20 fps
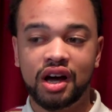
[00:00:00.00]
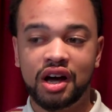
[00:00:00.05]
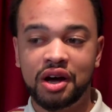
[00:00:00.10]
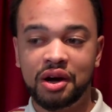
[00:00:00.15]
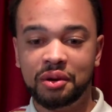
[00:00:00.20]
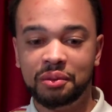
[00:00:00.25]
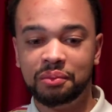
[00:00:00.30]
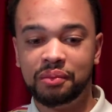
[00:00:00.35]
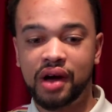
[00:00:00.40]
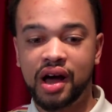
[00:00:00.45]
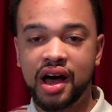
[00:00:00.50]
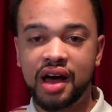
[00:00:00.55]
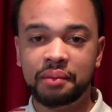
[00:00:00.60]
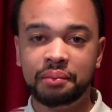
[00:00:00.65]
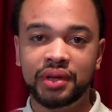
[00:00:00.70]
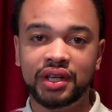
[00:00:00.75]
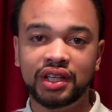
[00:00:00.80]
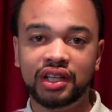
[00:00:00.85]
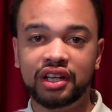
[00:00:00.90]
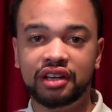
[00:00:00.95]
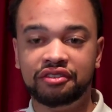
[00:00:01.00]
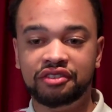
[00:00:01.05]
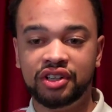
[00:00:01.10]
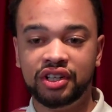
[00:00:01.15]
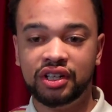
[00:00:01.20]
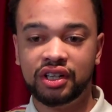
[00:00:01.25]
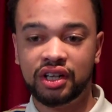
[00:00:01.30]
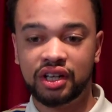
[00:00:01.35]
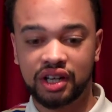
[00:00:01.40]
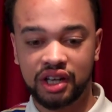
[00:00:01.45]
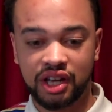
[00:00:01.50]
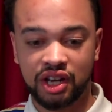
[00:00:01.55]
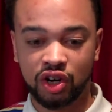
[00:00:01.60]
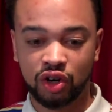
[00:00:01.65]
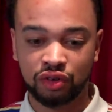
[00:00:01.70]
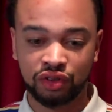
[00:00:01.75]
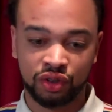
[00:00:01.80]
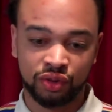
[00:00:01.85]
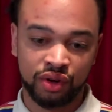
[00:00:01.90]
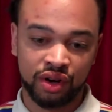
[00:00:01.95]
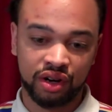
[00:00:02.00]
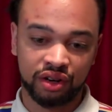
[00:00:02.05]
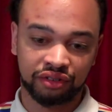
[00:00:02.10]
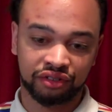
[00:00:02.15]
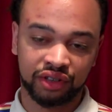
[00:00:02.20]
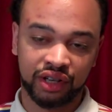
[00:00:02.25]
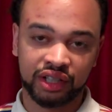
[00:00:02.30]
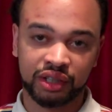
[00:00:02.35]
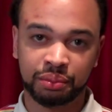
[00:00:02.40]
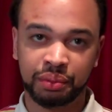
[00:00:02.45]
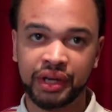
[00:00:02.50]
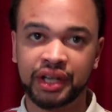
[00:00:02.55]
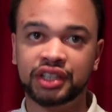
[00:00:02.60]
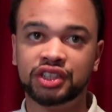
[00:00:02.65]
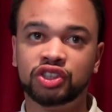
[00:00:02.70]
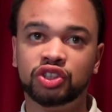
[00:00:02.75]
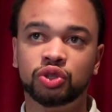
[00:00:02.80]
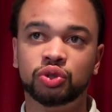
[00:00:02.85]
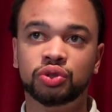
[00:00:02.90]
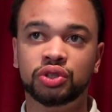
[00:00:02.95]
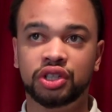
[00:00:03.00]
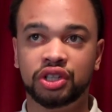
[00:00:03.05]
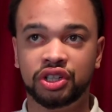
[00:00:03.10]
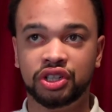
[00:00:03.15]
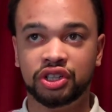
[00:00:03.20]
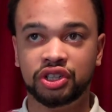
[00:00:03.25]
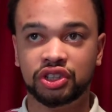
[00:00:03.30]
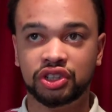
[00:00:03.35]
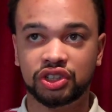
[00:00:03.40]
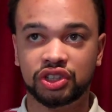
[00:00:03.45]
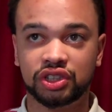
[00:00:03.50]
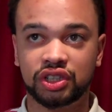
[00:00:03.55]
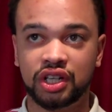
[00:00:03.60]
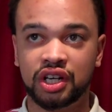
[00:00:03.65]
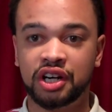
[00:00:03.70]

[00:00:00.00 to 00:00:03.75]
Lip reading: I've been living in Over the Rhine for like the past 2 years.